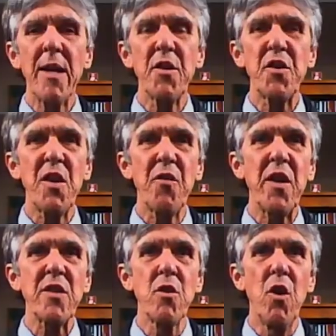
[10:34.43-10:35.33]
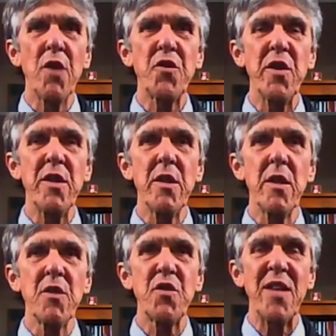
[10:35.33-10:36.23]
of this stuff gets lost in
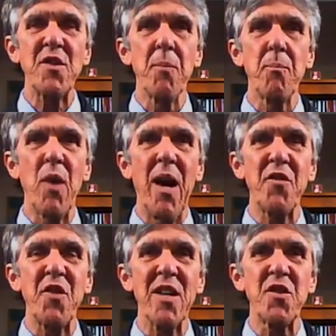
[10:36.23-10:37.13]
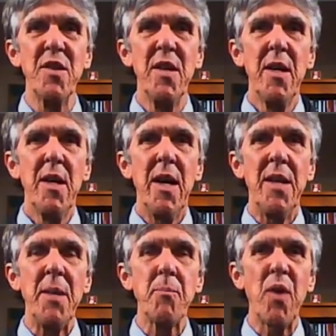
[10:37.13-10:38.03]
the sense of process,
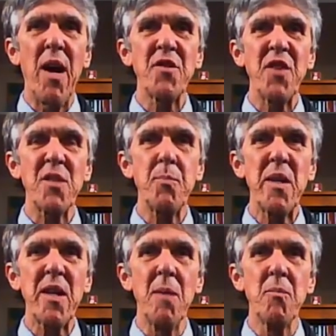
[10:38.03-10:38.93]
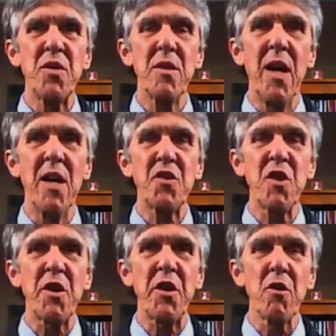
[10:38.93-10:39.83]
and then process becomes
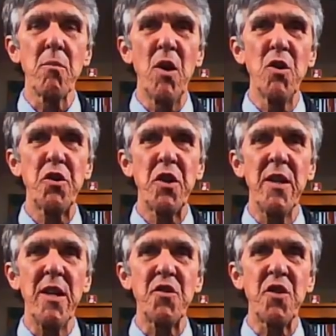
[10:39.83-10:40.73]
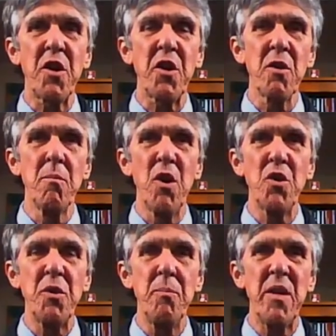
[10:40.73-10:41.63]
circular motion, and circular
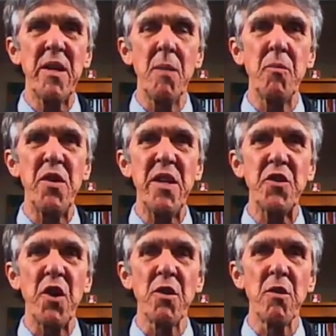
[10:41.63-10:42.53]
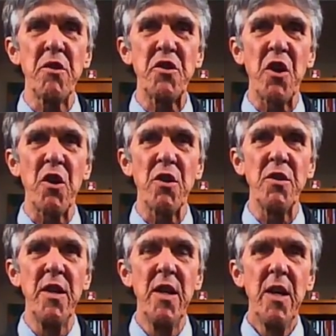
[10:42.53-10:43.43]
motion becomes the eternal
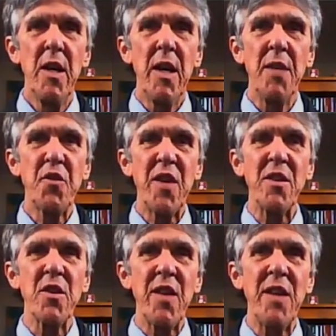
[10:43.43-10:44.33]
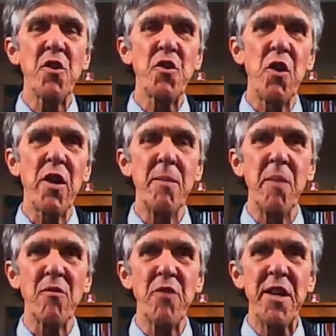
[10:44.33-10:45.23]
return. And then you're talking
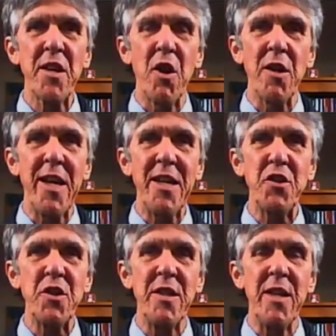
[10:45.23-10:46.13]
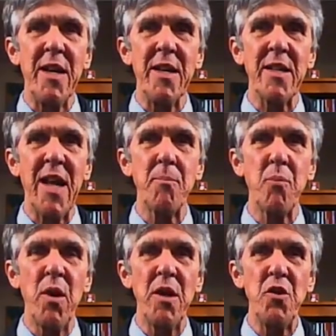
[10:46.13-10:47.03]
about reincarnation. And at that
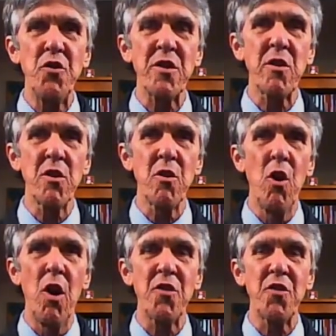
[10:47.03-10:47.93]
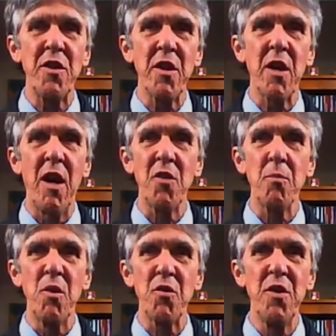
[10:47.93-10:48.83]
point, you just get lost in the
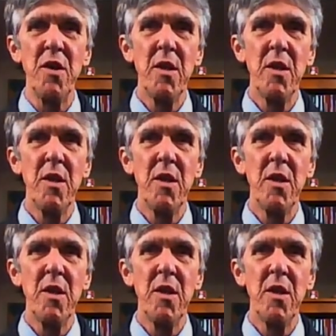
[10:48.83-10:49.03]
cosmos.